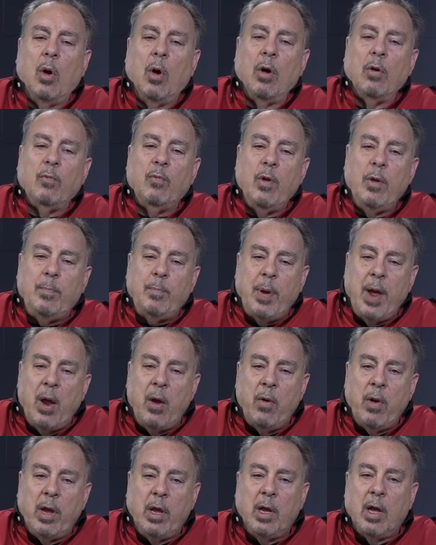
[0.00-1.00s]
or
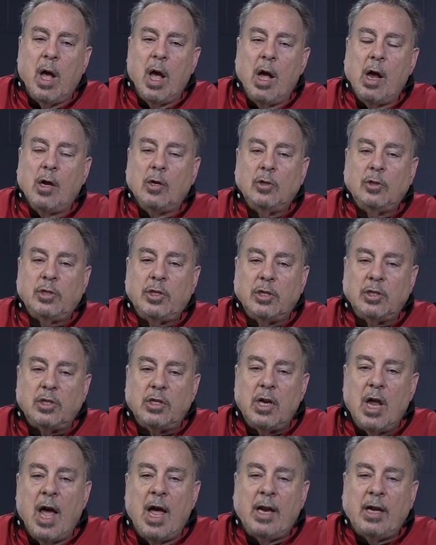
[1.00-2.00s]
repairing cars does
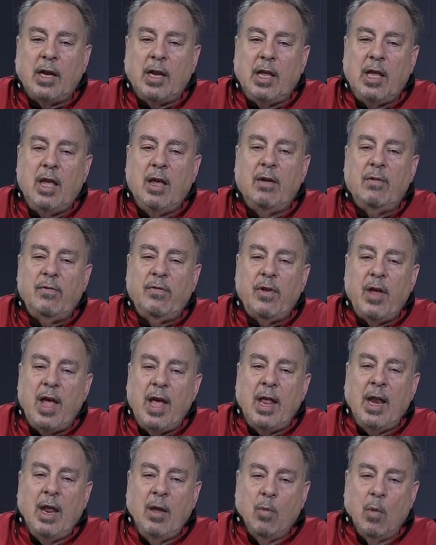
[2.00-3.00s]
not give
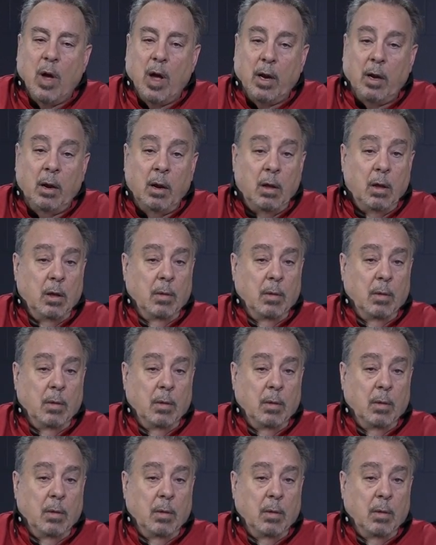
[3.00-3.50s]
anyone,